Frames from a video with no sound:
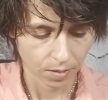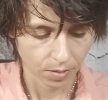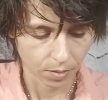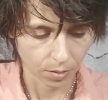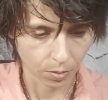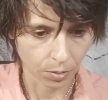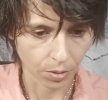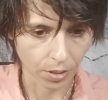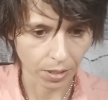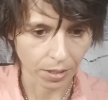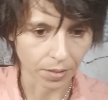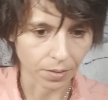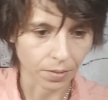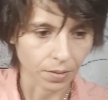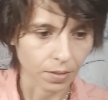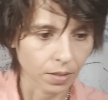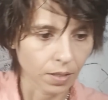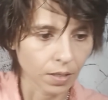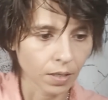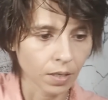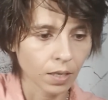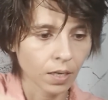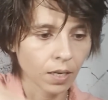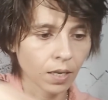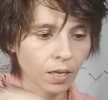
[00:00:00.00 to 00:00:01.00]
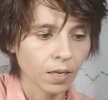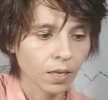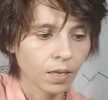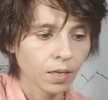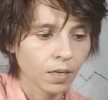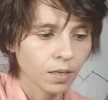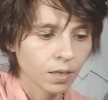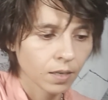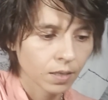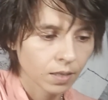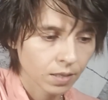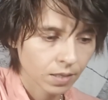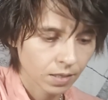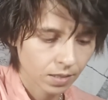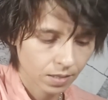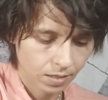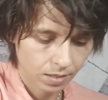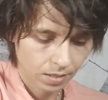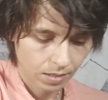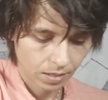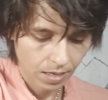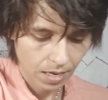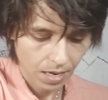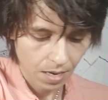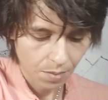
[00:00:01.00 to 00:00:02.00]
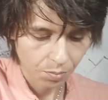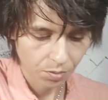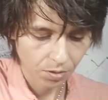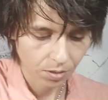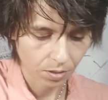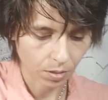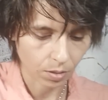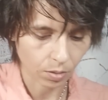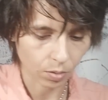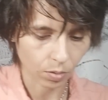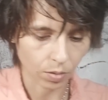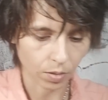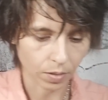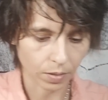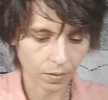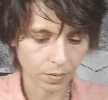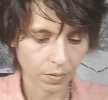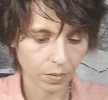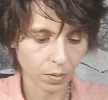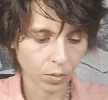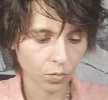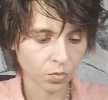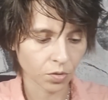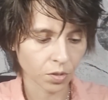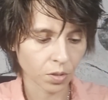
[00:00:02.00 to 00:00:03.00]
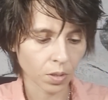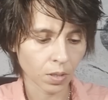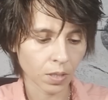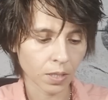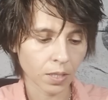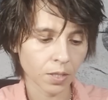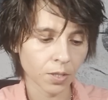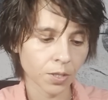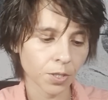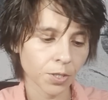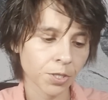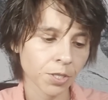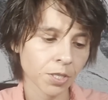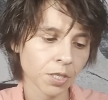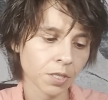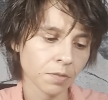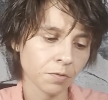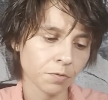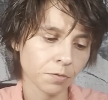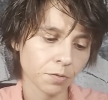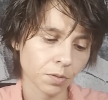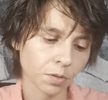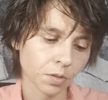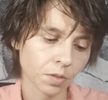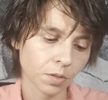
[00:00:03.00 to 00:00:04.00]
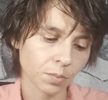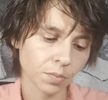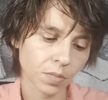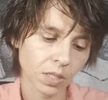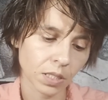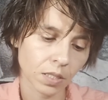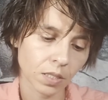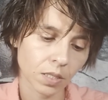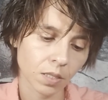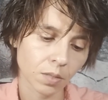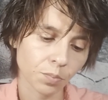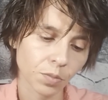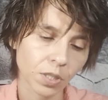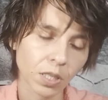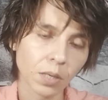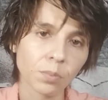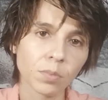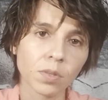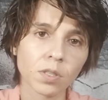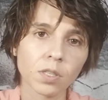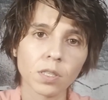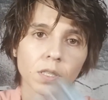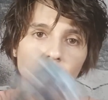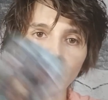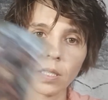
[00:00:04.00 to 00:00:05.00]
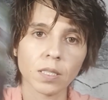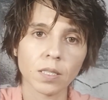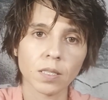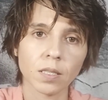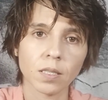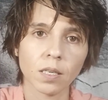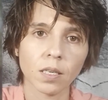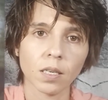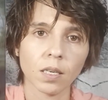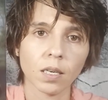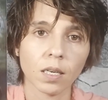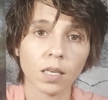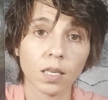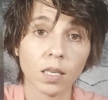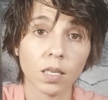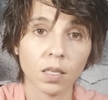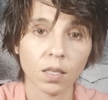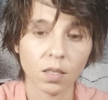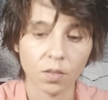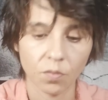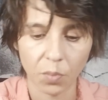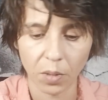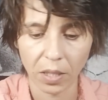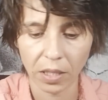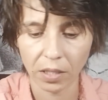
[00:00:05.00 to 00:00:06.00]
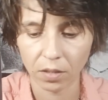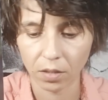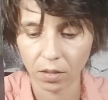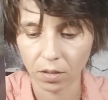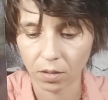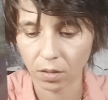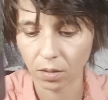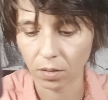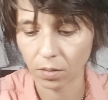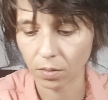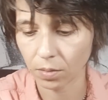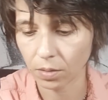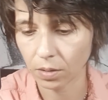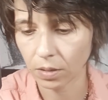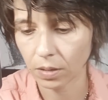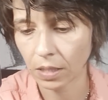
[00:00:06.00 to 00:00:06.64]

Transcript: Okay, uh, Capricorn, the overall energy for mid September is the King of Pentacles.